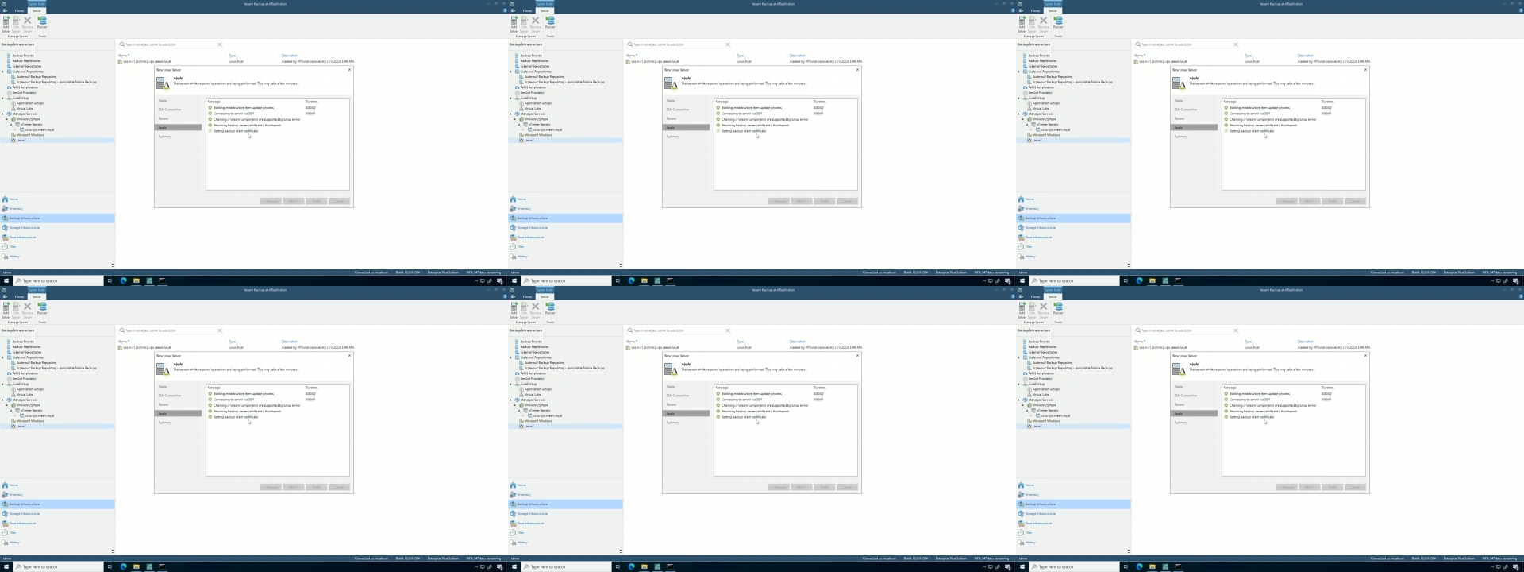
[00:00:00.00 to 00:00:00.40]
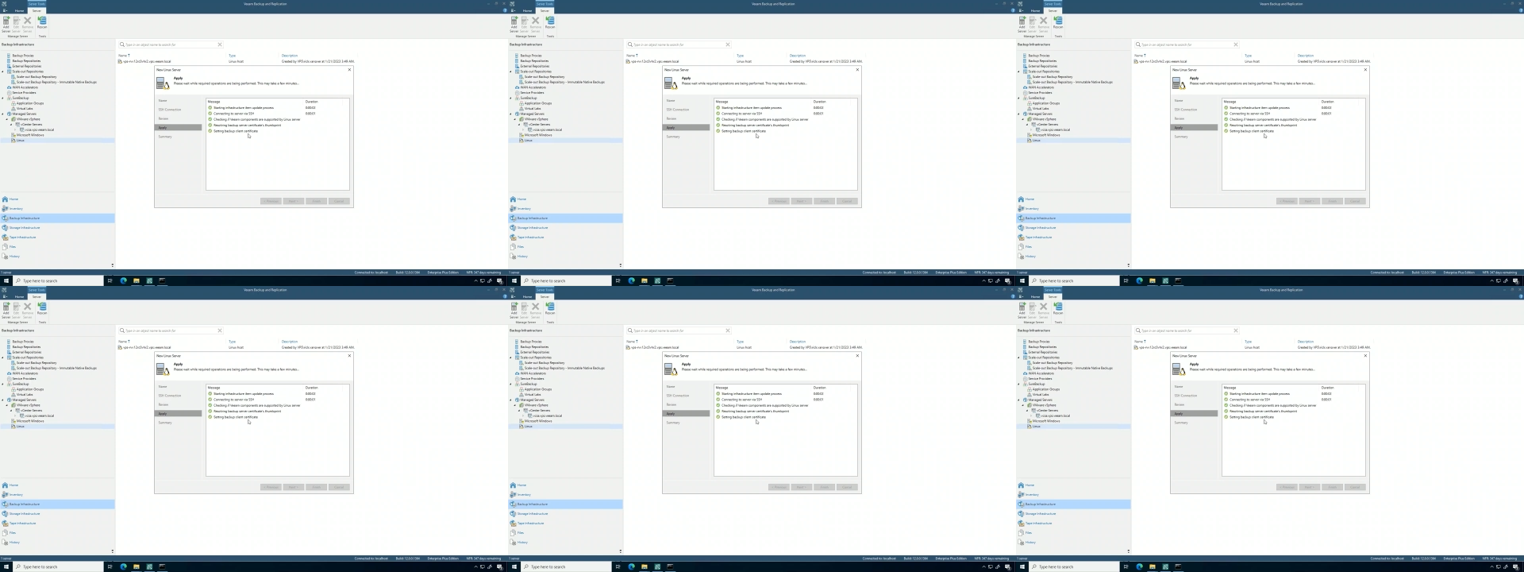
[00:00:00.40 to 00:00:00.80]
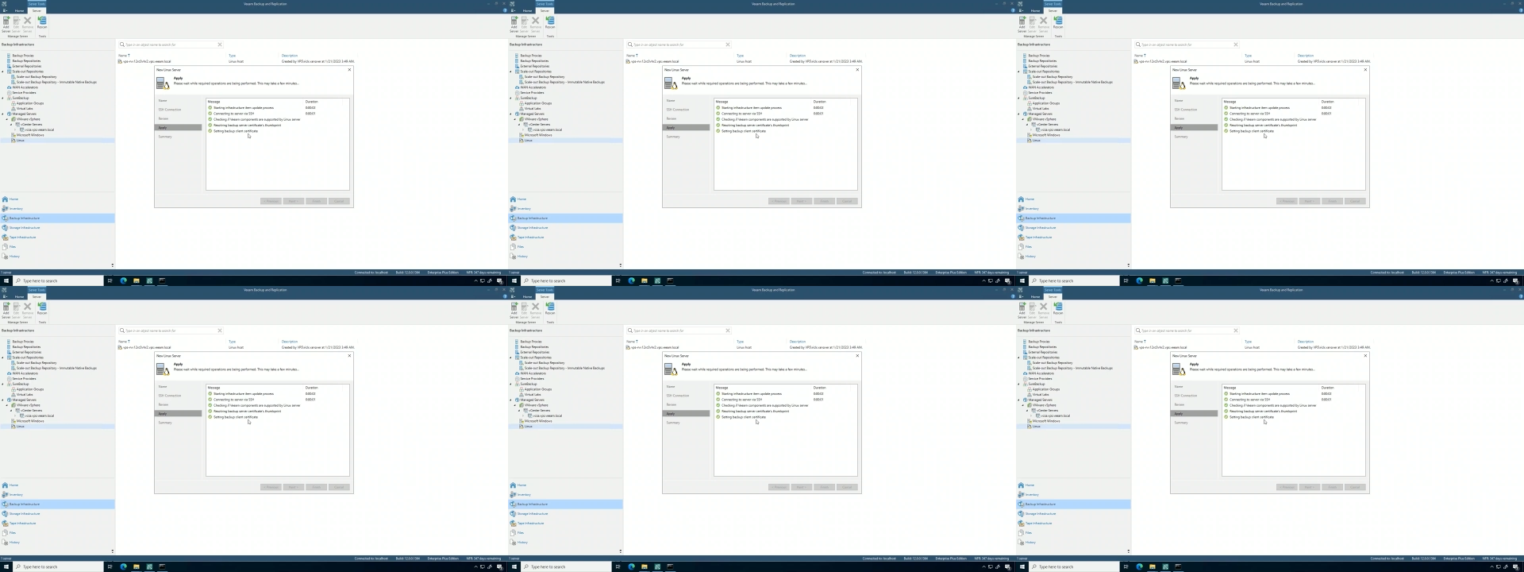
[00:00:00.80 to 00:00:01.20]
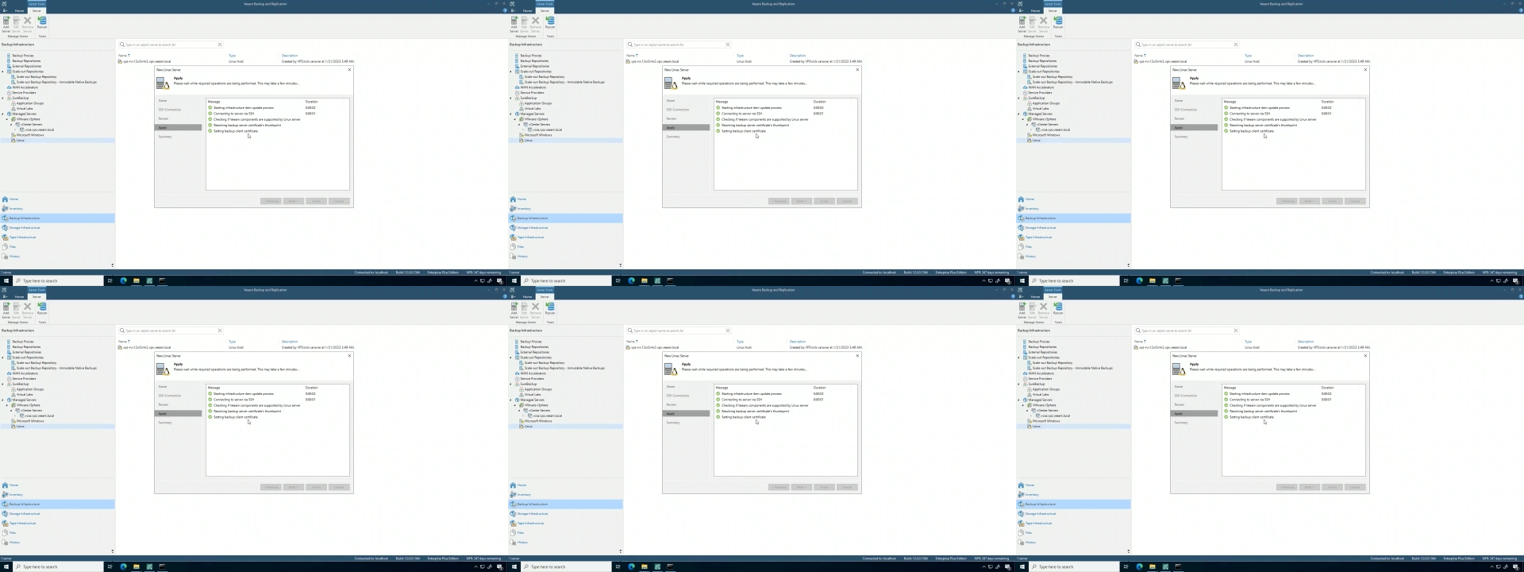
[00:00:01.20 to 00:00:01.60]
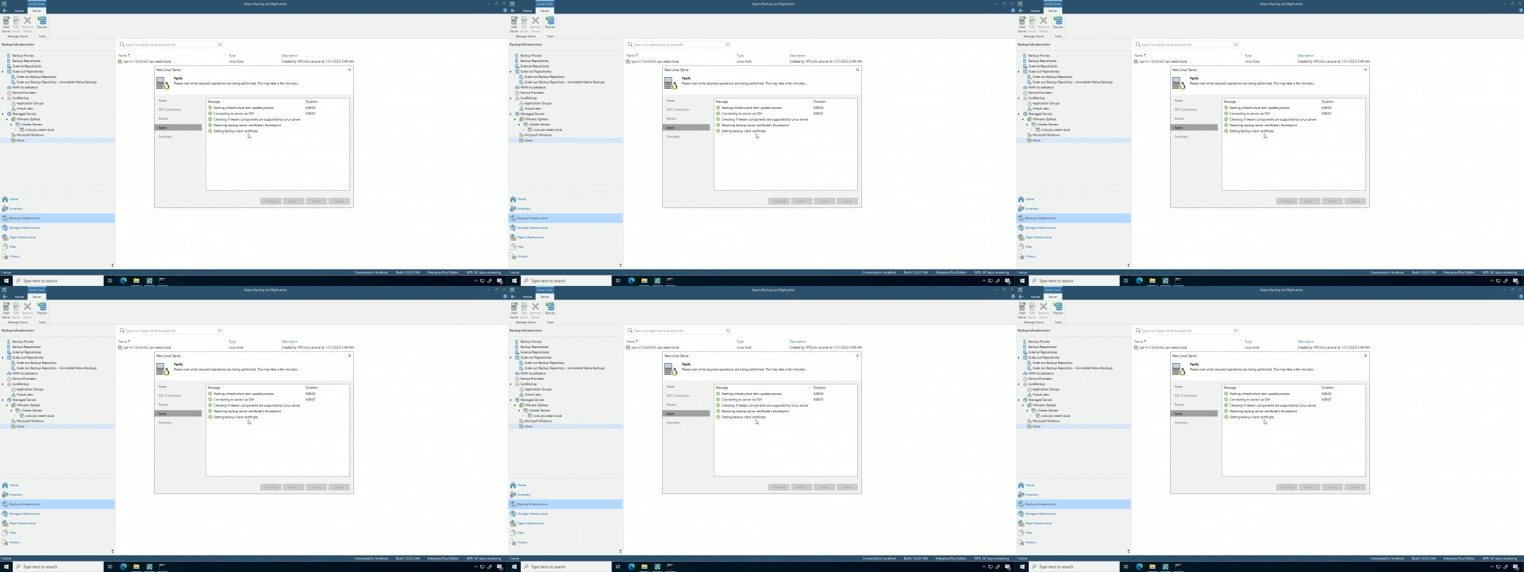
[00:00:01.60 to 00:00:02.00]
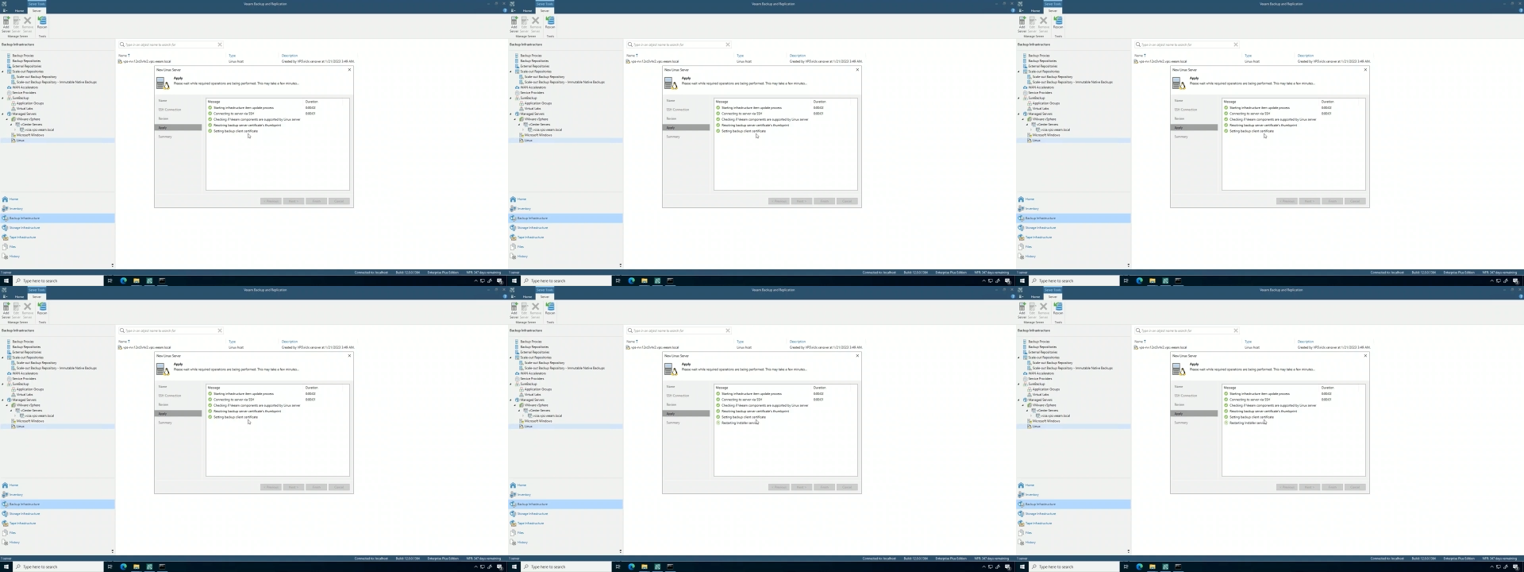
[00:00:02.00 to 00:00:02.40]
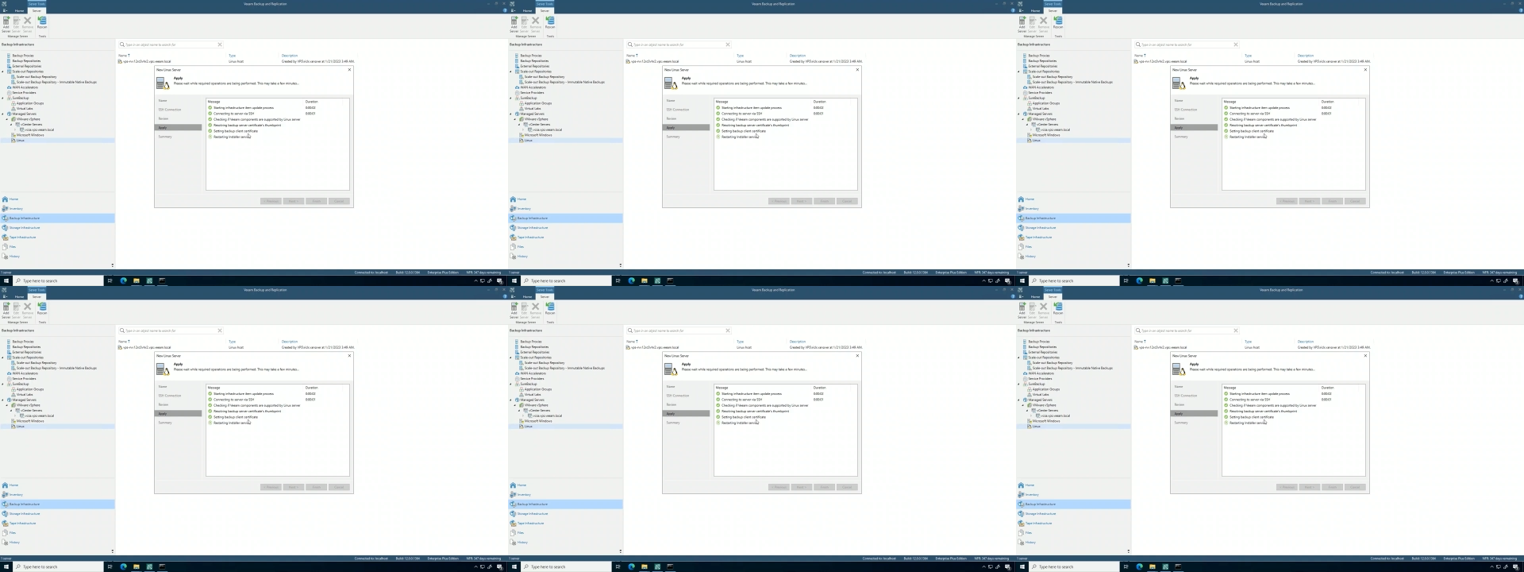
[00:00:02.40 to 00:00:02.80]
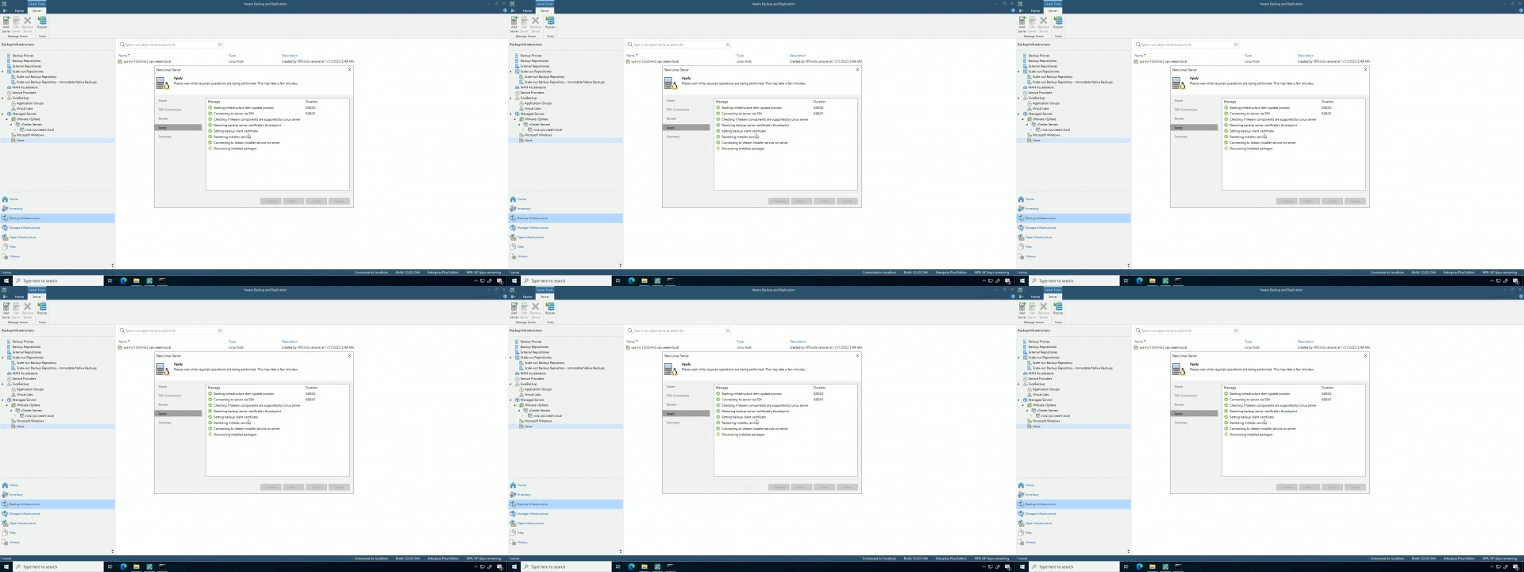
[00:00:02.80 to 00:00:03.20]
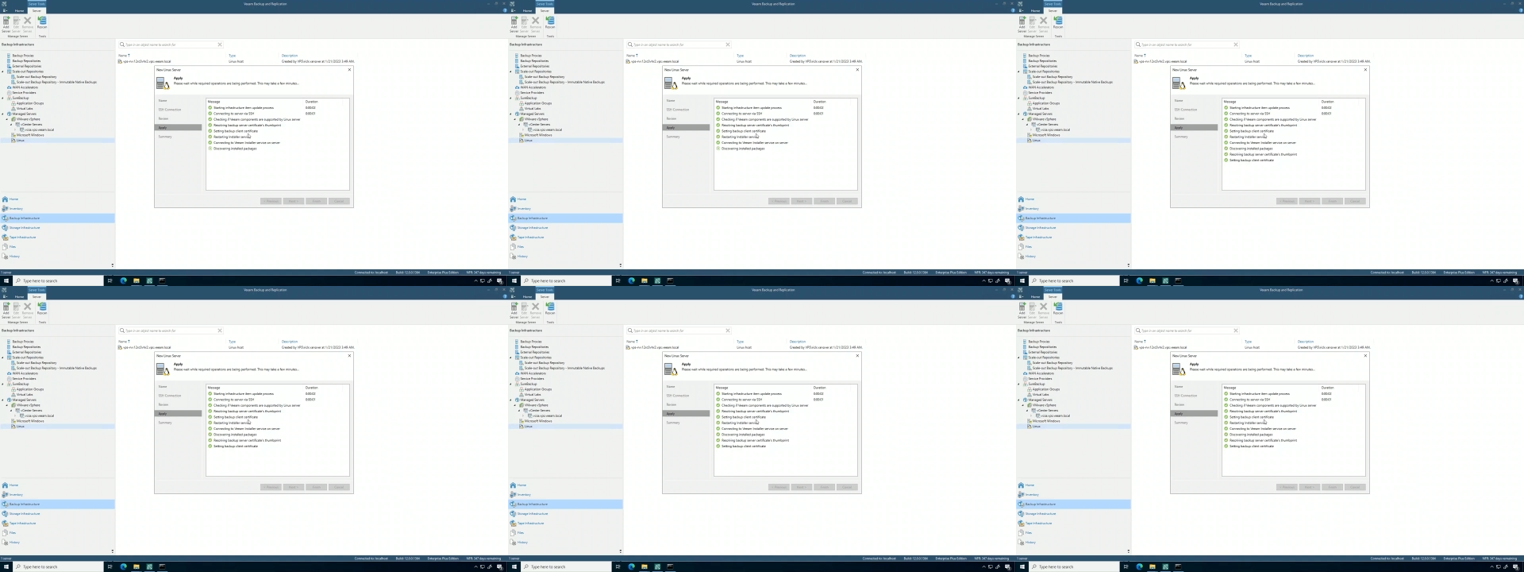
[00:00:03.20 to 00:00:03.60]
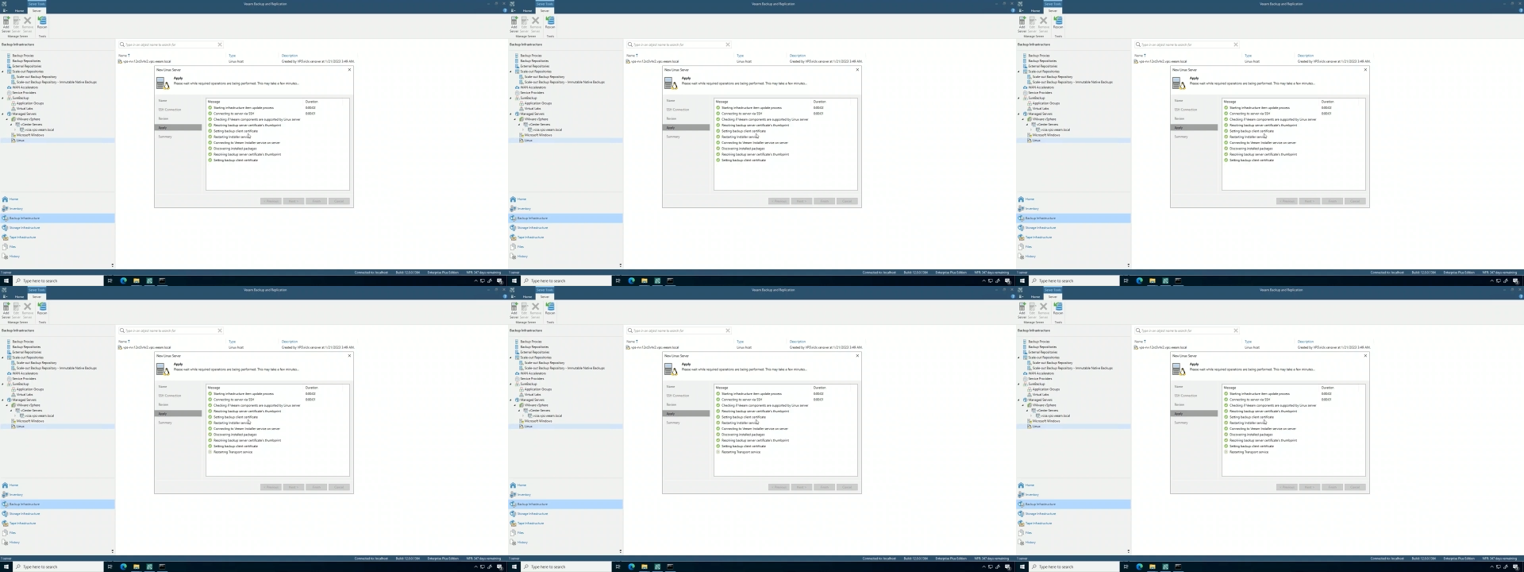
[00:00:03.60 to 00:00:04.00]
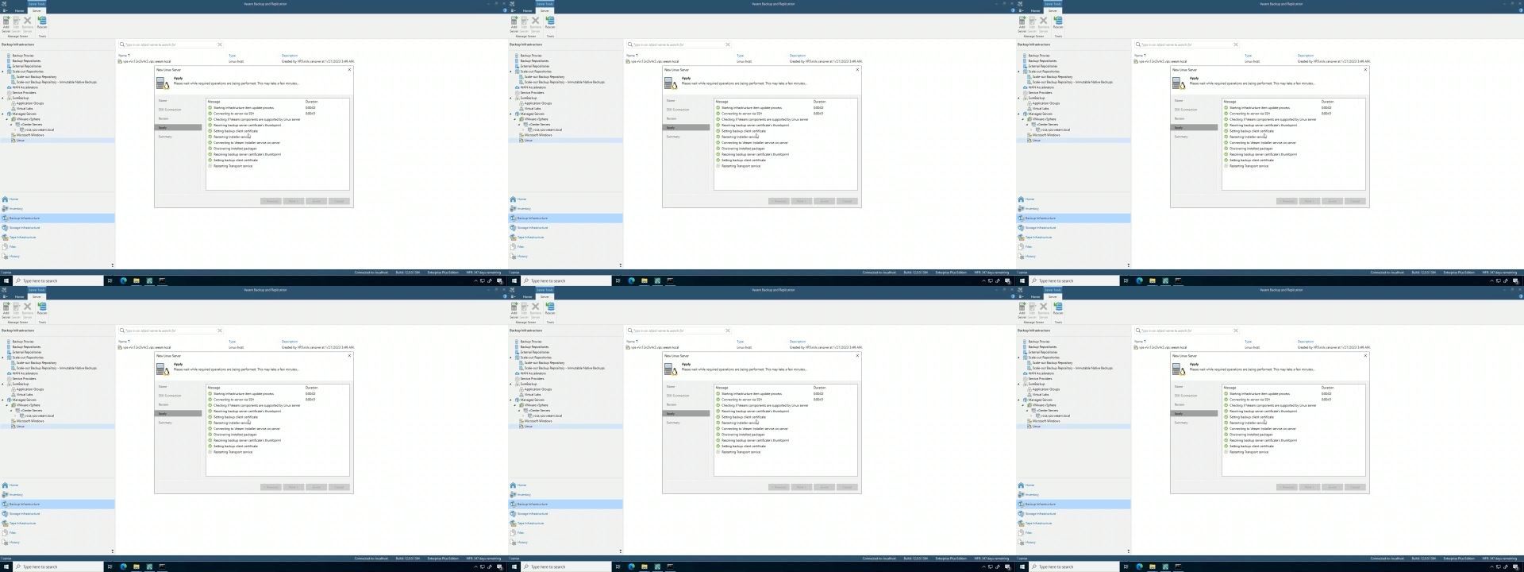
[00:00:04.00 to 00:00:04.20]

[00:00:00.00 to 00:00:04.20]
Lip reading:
(no speaker visible)